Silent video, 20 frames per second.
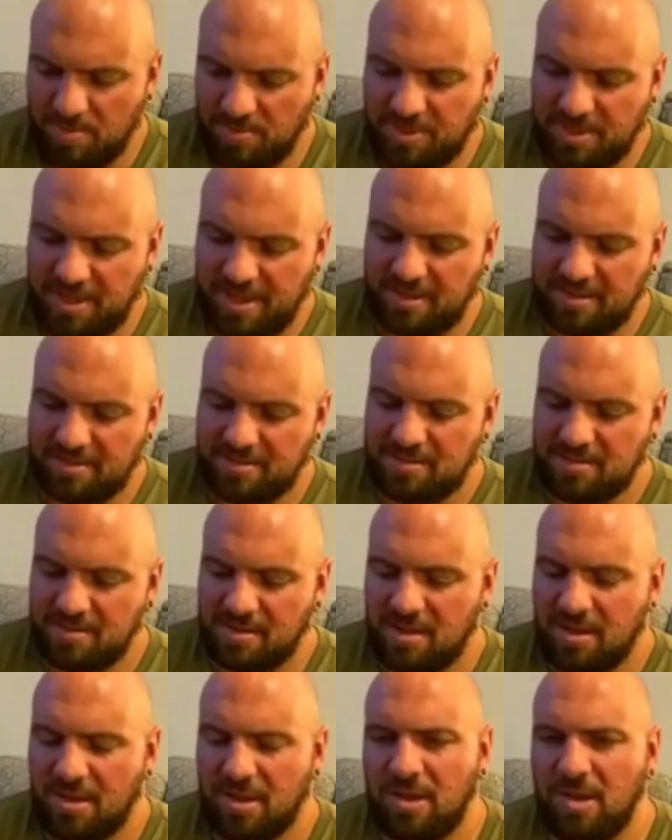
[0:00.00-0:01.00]
things.
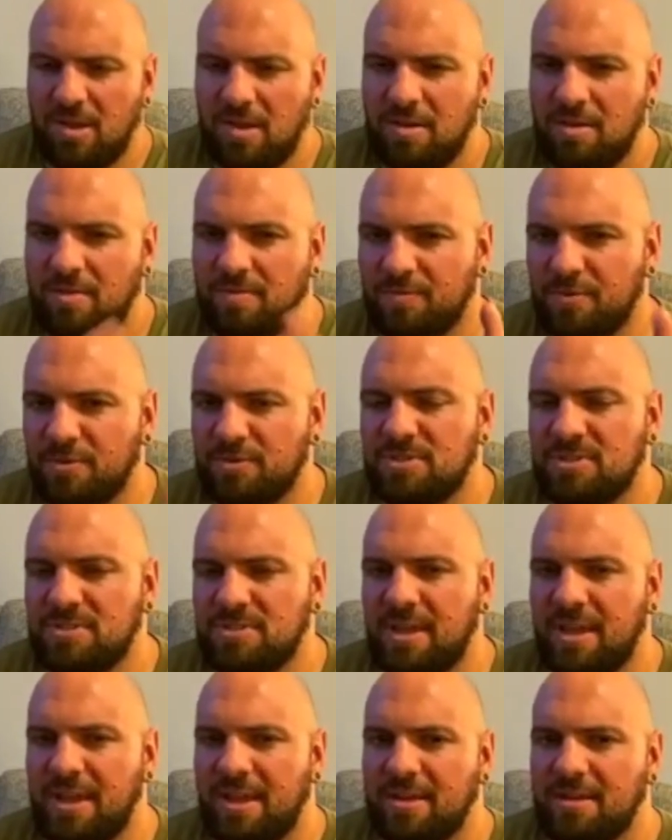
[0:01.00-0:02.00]
First
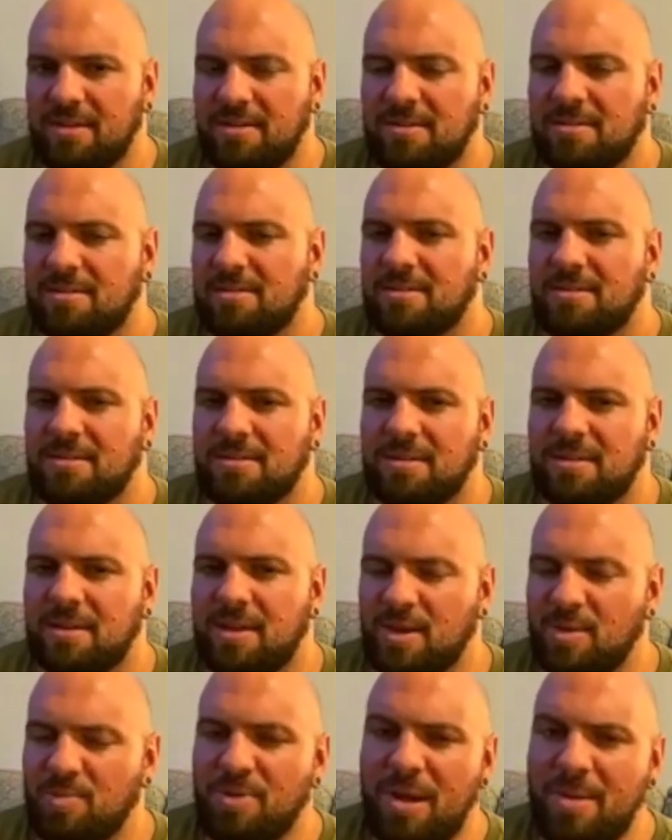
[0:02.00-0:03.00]
thing,
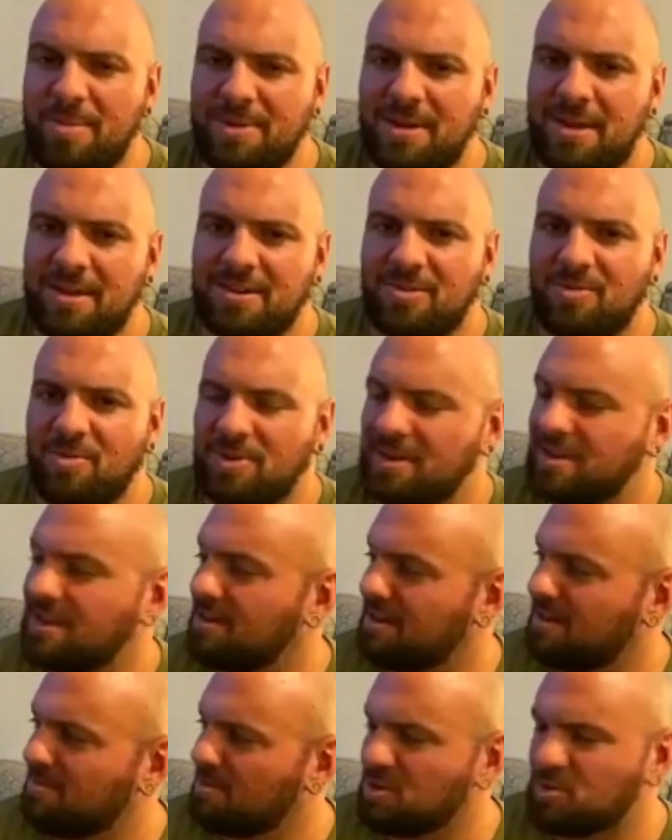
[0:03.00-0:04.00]
and you're probably not going to want to
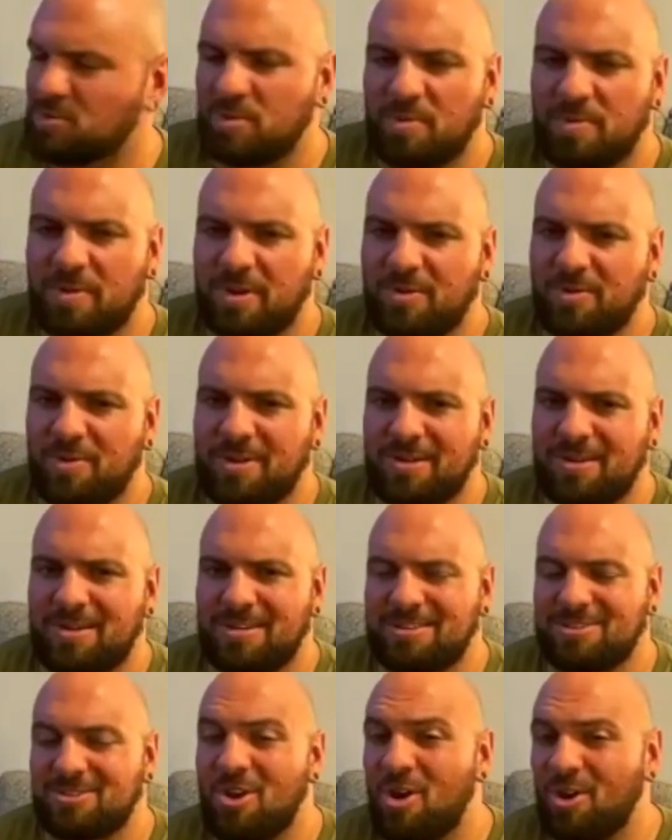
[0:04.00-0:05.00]
hear it. Most people probably don't want to hear it.
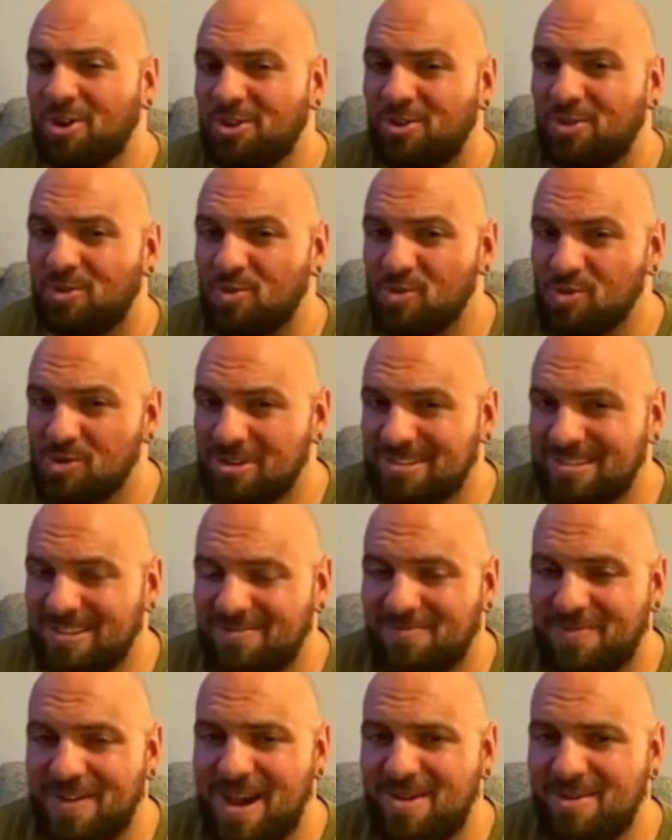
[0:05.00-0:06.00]
Is, are you really
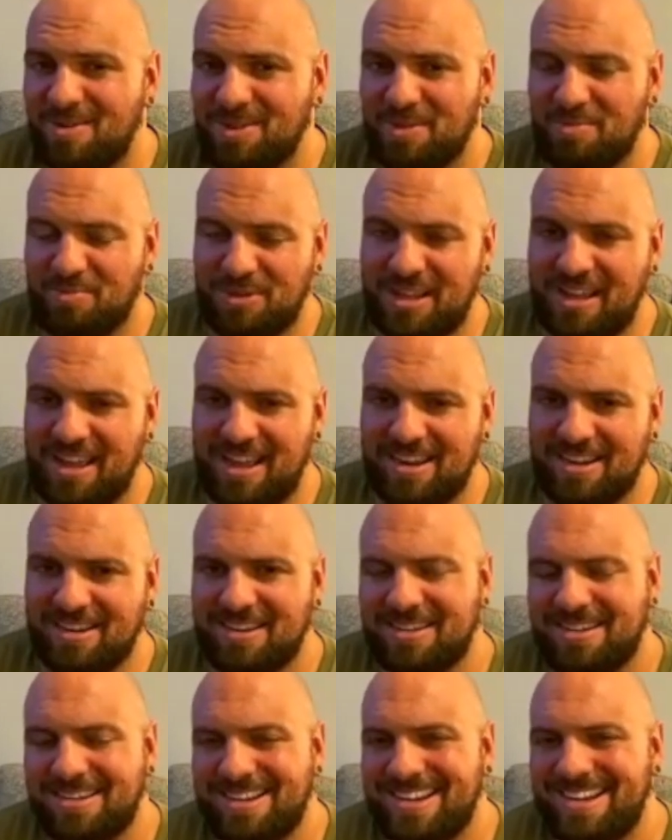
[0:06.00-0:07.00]
following the plan?
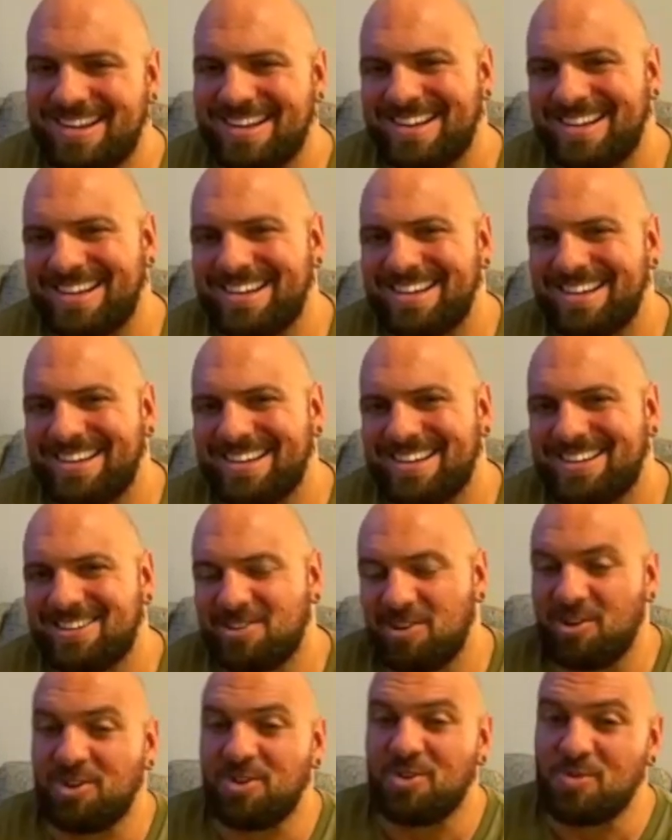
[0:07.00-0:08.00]

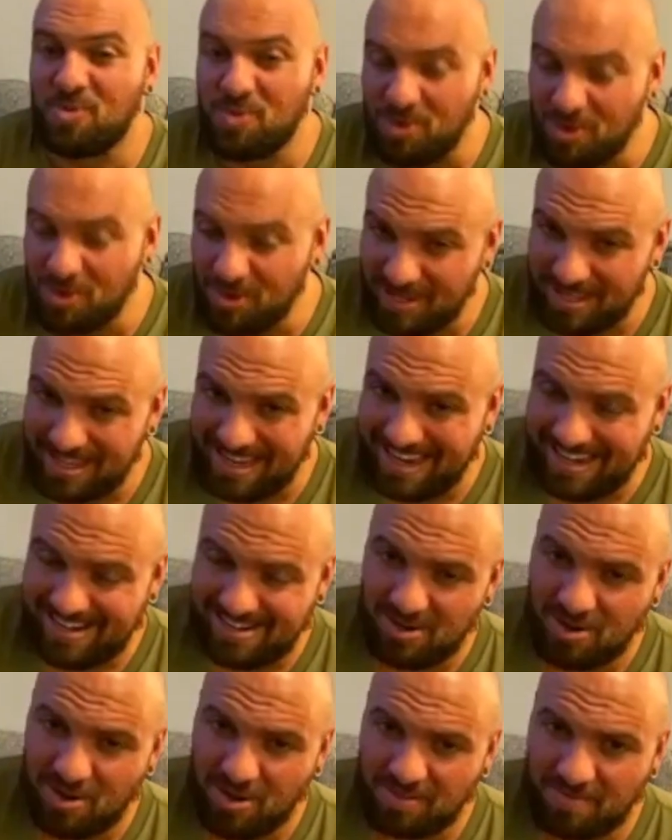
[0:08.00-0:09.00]
So are you really
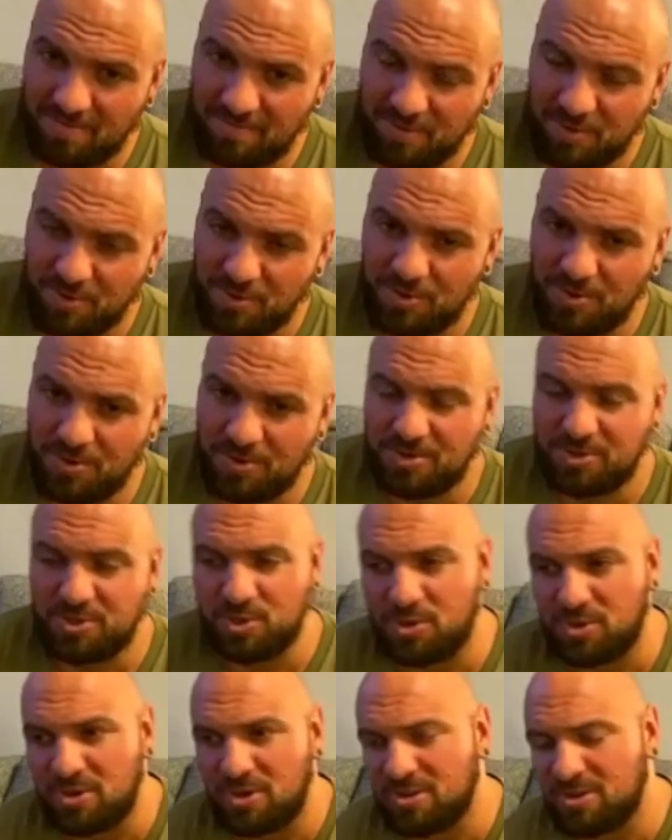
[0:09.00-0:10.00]
eating all the food,
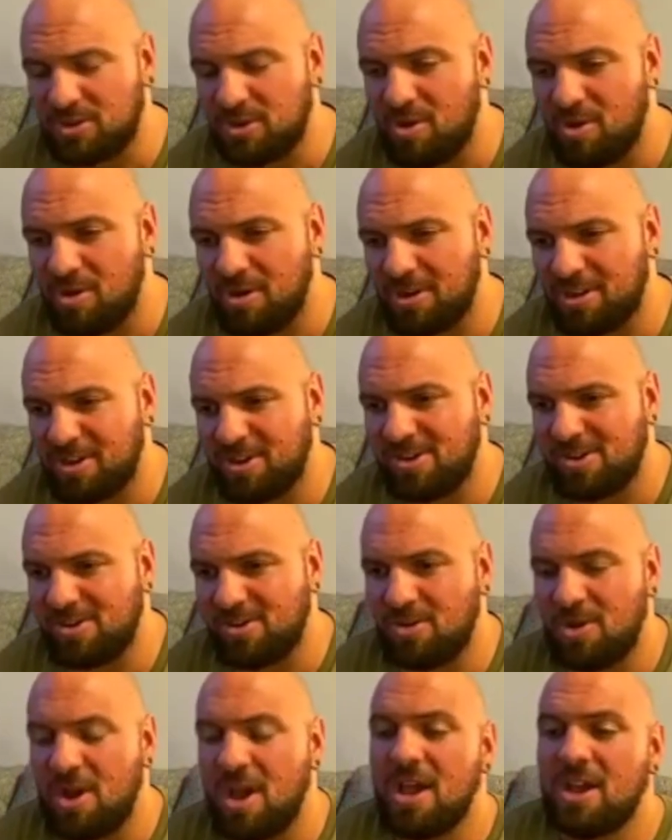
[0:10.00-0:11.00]
doing all the
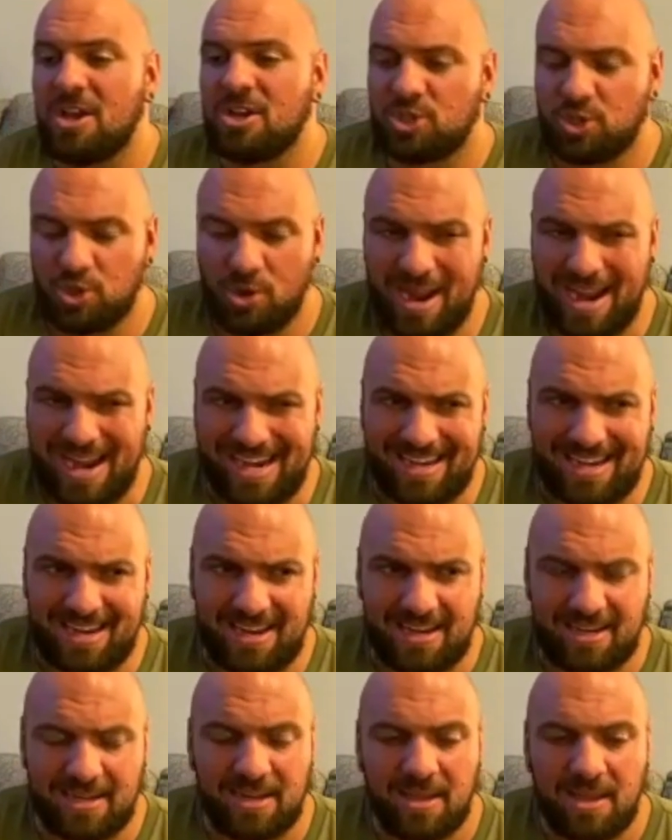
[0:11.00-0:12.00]
cardio,
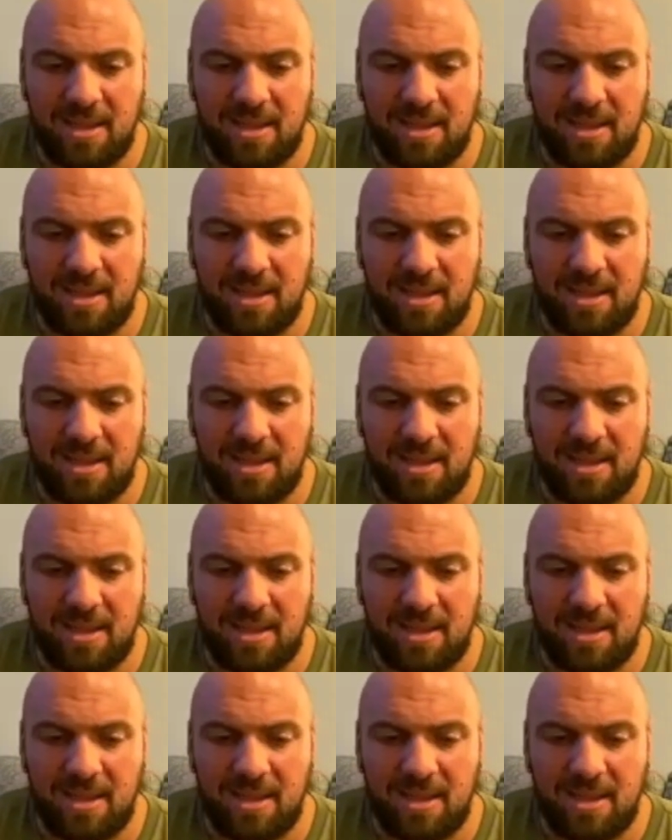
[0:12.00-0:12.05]
training?